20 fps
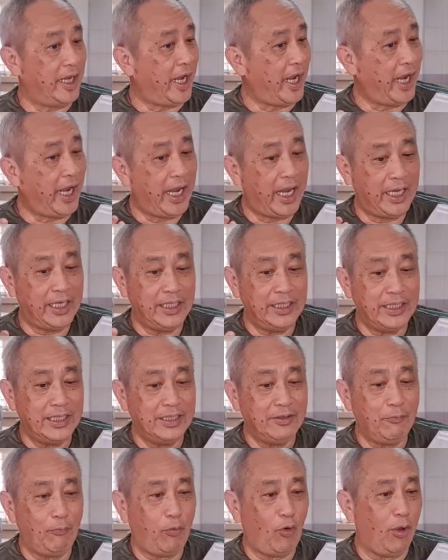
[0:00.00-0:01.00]

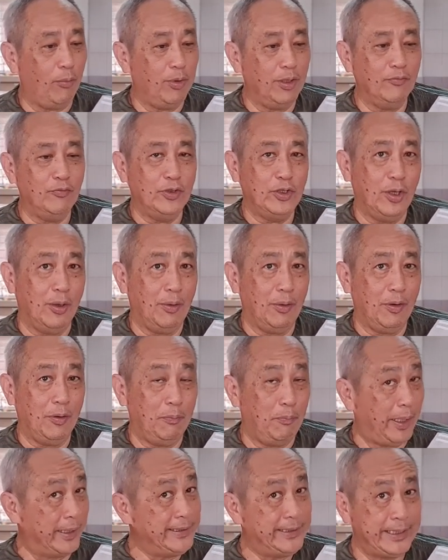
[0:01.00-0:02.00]
Anything problem with your
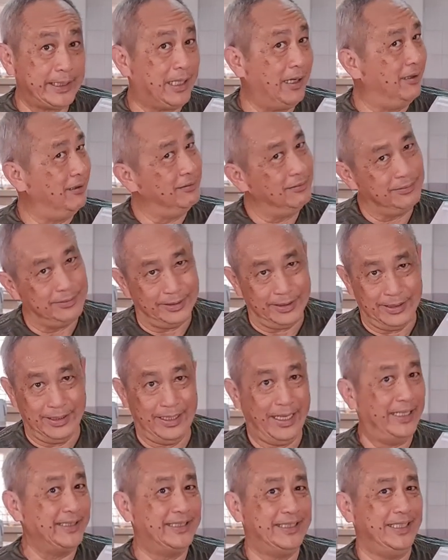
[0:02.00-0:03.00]
bicycle,
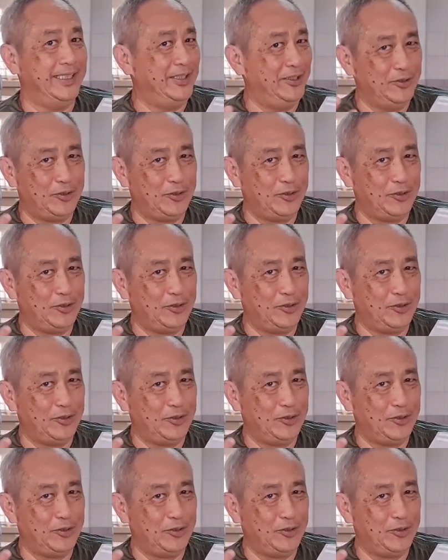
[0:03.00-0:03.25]
that's it.